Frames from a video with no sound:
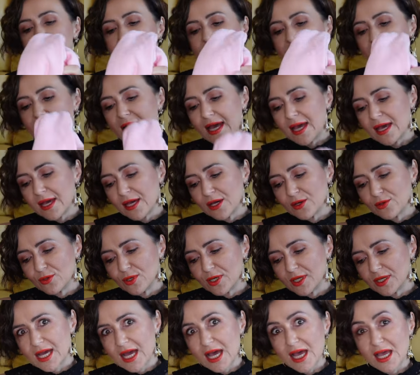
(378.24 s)

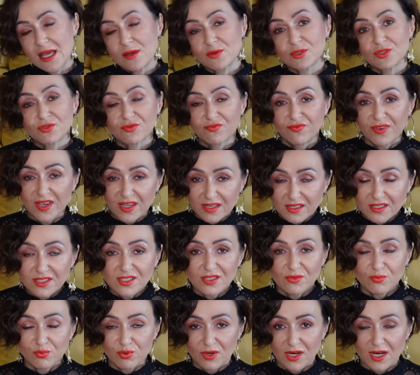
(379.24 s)
Now, I was very
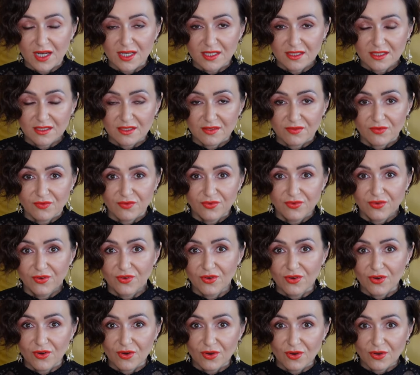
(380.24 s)
surprised
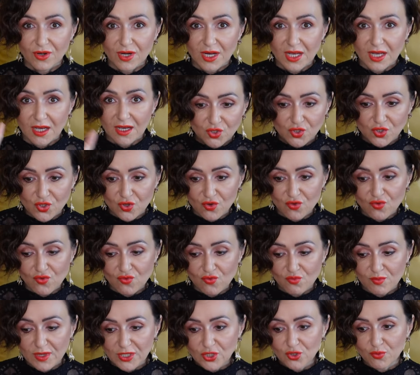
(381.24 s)
for
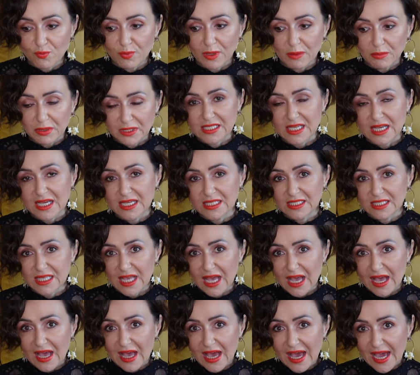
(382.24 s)
so much publicized
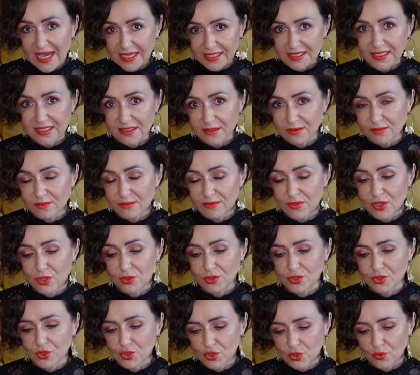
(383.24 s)
item
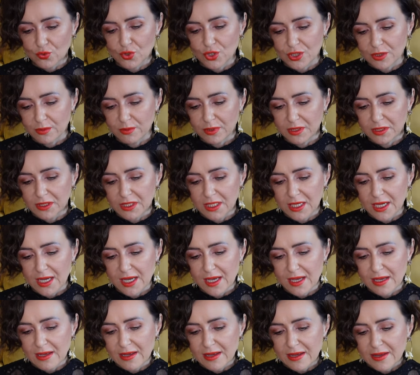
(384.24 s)
on social
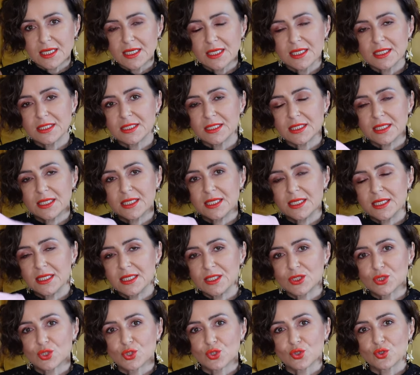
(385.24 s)
media. This
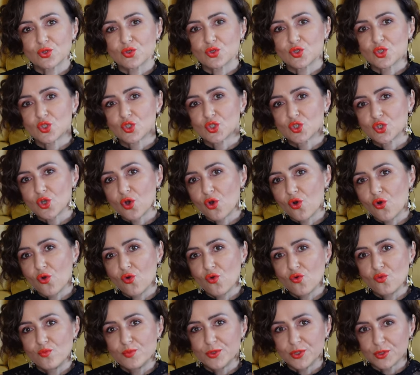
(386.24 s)
is
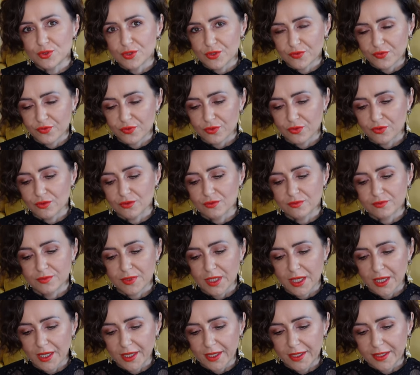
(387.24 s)
so beautiful.
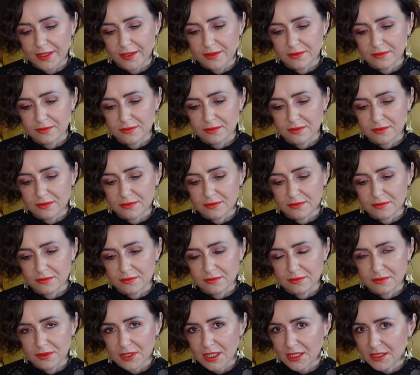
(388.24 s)
And
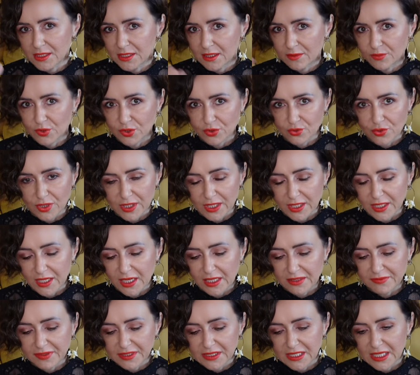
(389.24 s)
guys, I'm not doing any
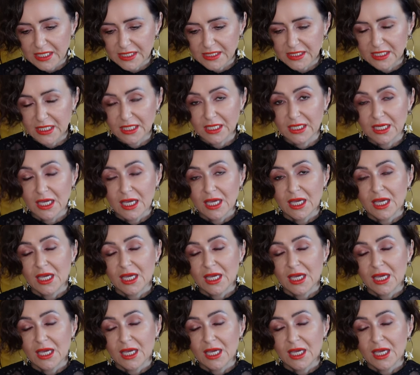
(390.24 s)
advertising.